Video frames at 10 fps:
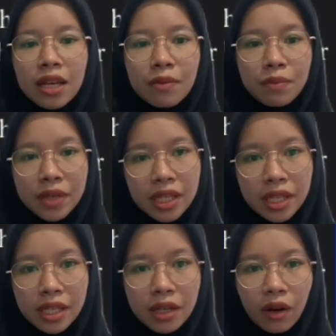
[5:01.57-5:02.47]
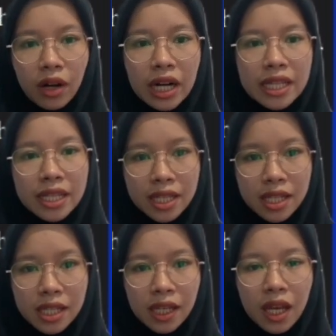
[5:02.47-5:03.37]
B or D.
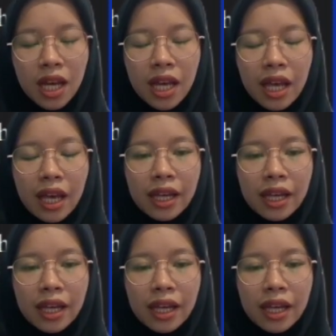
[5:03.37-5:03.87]
And